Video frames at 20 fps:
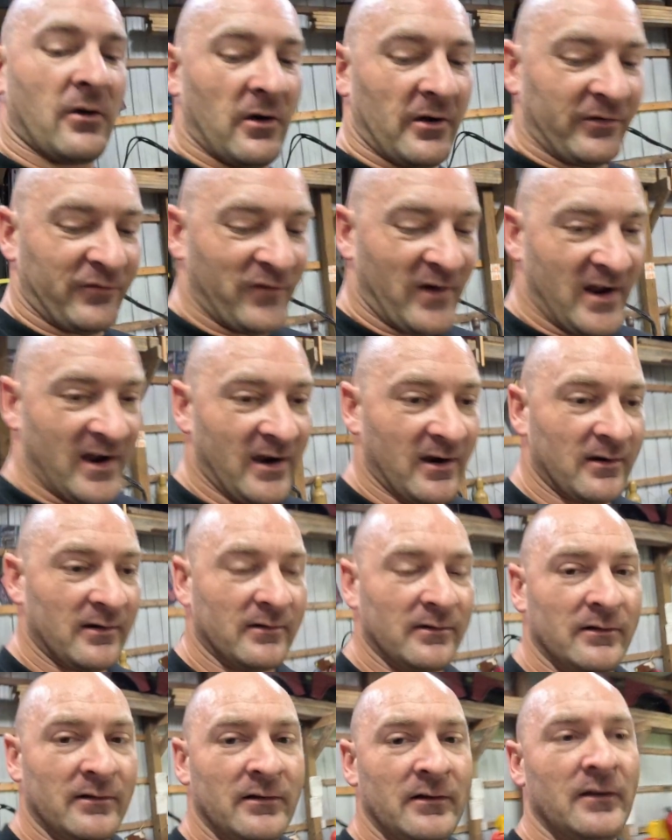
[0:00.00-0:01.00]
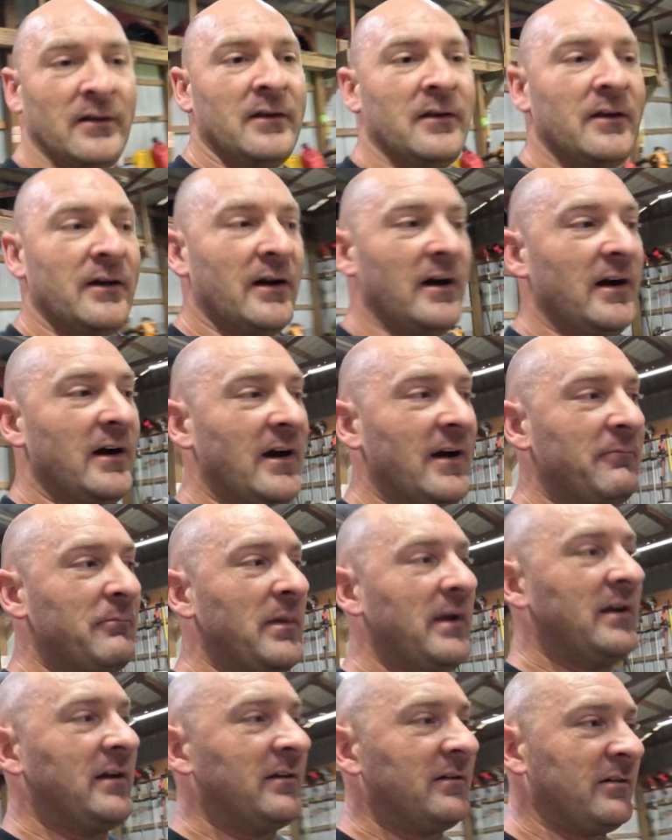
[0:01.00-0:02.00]
Crossfire. I've
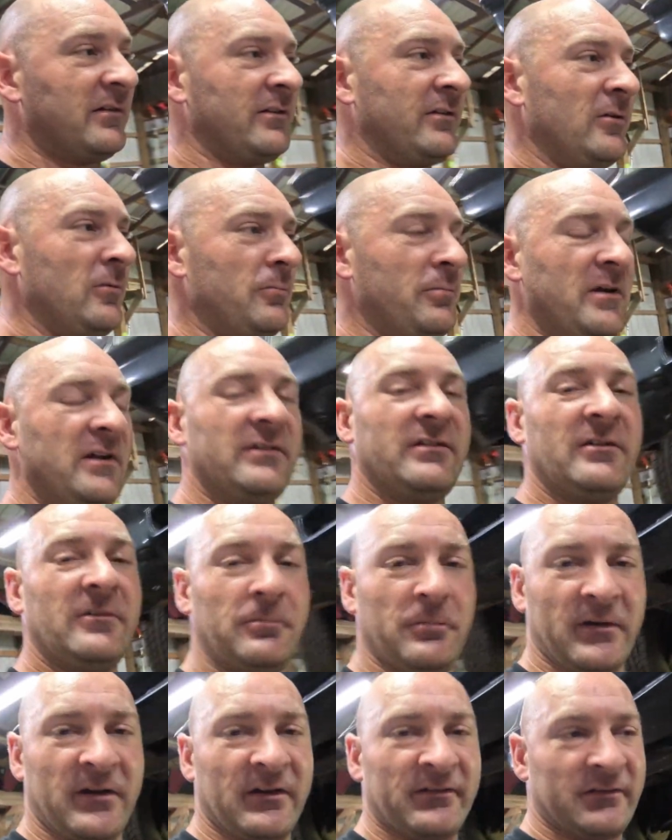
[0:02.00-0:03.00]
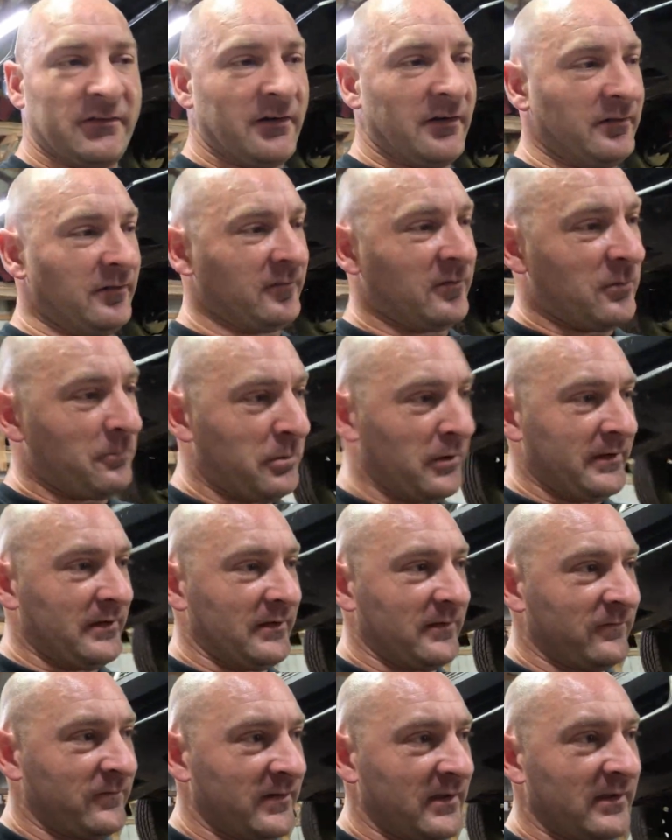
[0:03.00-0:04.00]
made it into two pieces because it doesn't
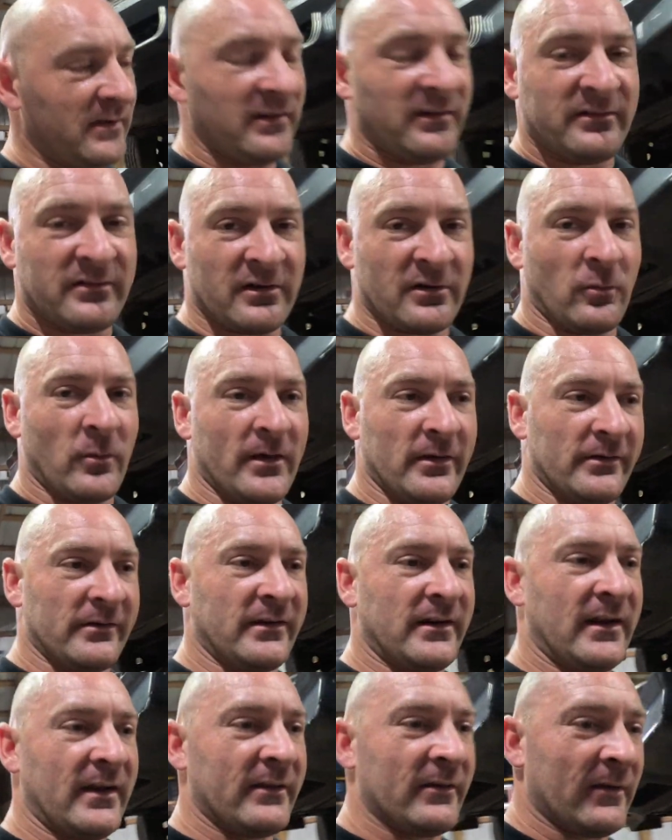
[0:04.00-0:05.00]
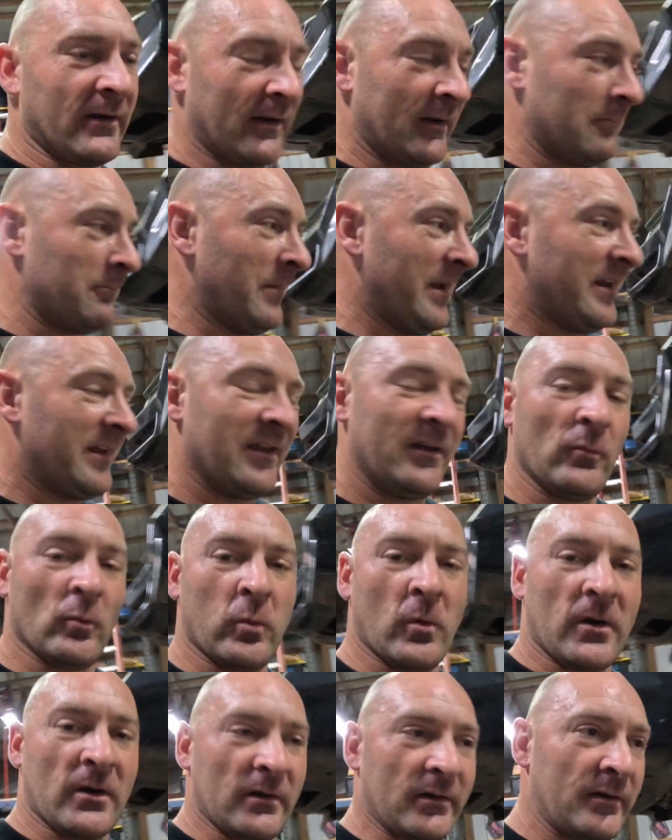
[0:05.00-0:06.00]
completely fit. He's going to weld it together and make
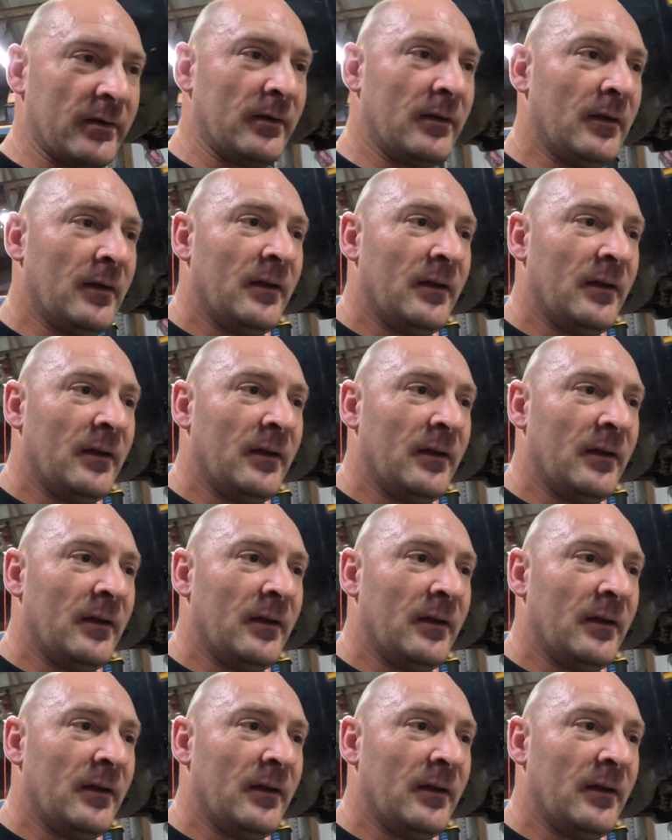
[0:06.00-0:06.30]
it work.